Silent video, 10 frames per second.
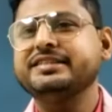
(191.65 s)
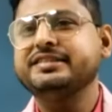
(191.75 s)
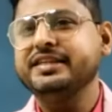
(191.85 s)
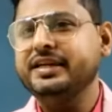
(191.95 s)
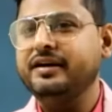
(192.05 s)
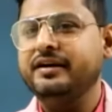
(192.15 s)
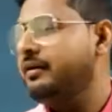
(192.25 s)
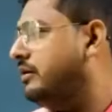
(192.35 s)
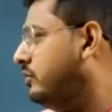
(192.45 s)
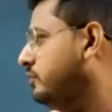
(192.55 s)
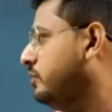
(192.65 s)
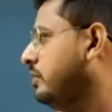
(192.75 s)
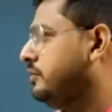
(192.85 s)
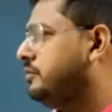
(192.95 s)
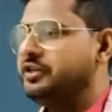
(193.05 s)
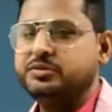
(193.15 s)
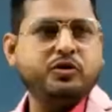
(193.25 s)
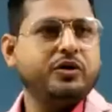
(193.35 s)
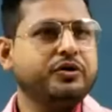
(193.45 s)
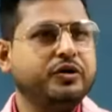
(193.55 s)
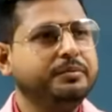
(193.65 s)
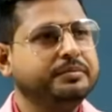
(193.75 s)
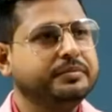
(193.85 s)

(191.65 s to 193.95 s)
the Facebook.com.